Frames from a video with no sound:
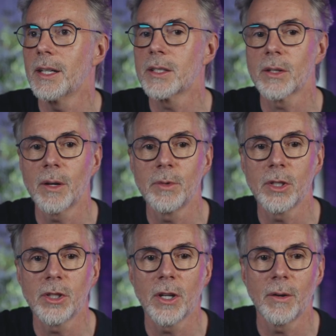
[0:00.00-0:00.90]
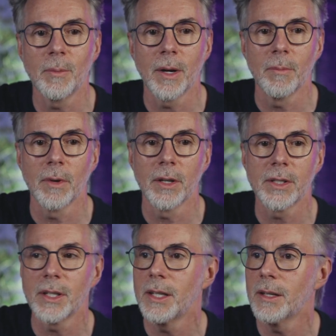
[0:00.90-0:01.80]
So I'm just sharing my monitor
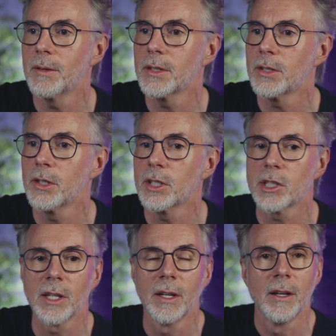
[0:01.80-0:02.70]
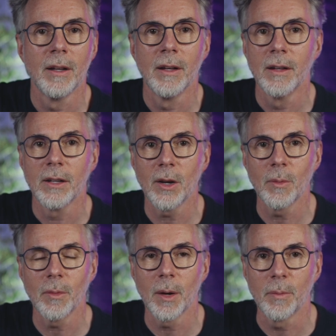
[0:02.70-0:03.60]
here. It's just got
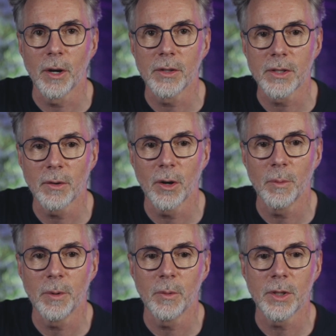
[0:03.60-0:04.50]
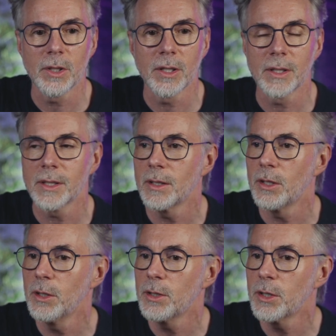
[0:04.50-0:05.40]
a browser open, which is
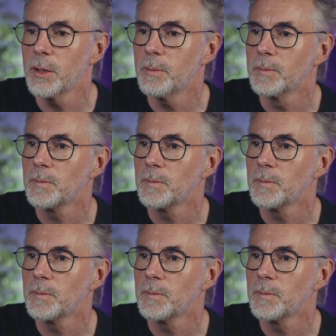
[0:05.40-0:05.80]
YouTube.